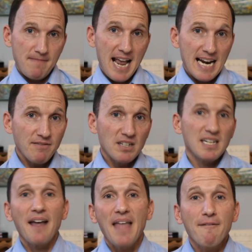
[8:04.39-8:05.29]
And I've
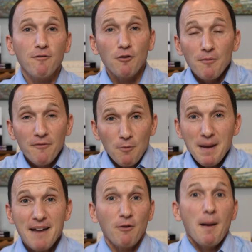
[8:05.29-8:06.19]
designed that for
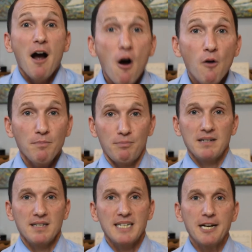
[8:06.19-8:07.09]
me, for my own
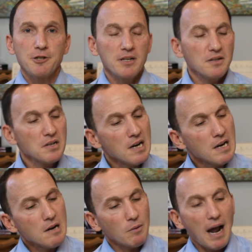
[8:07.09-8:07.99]
presentations
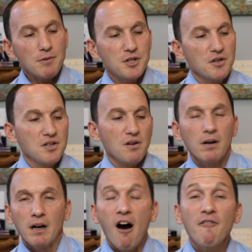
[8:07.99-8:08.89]
when I was just
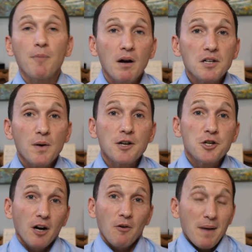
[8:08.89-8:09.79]
starting off, but also I
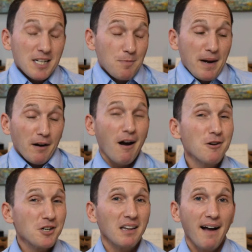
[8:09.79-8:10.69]
share it with my speaker
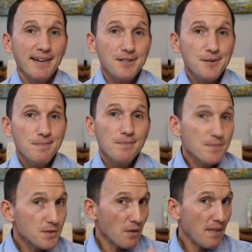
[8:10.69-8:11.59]
coaching clients.
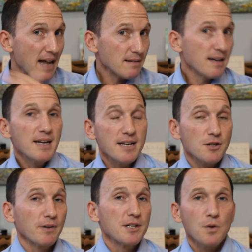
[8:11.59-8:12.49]
So that is a
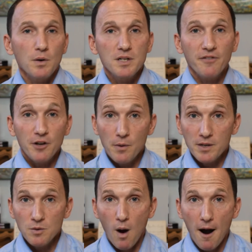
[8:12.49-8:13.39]
resource for you
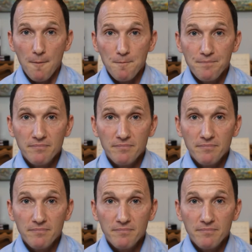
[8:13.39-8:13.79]
as well.